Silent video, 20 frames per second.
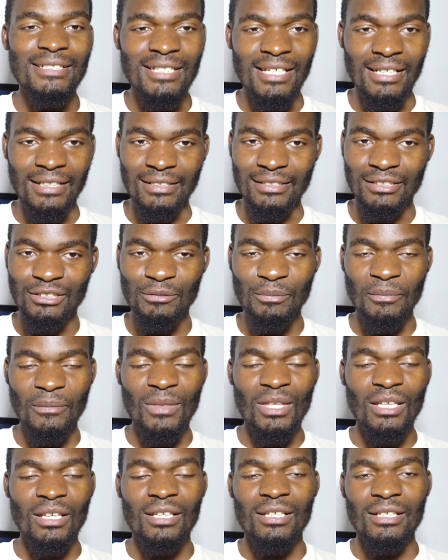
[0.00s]
days
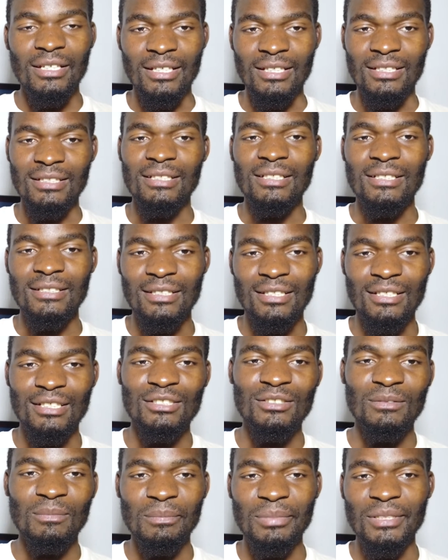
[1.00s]
in
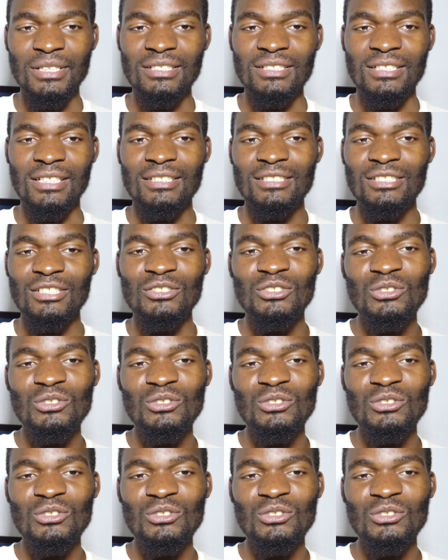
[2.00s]
this business.